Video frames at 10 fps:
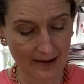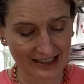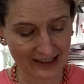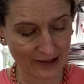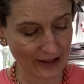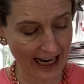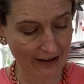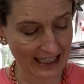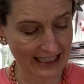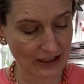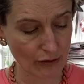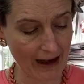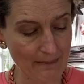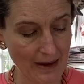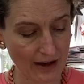stood out. Its
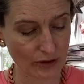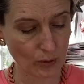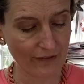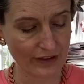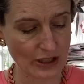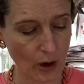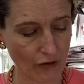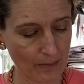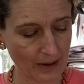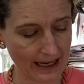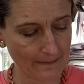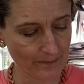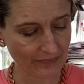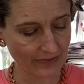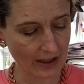grey mouth quivered horribly.
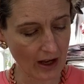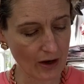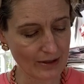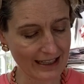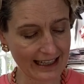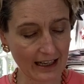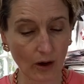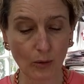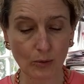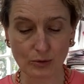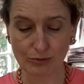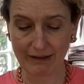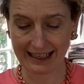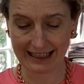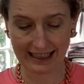Only old
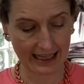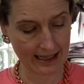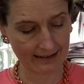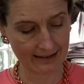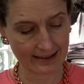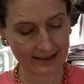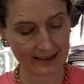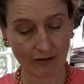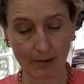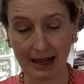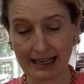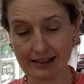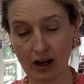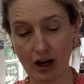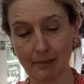Rinky remained
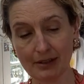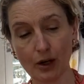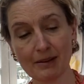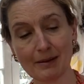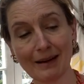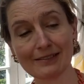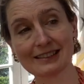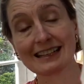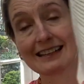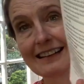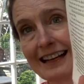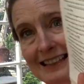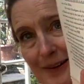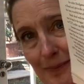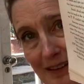calm. Gobber the Belch. That's
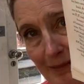Gobber the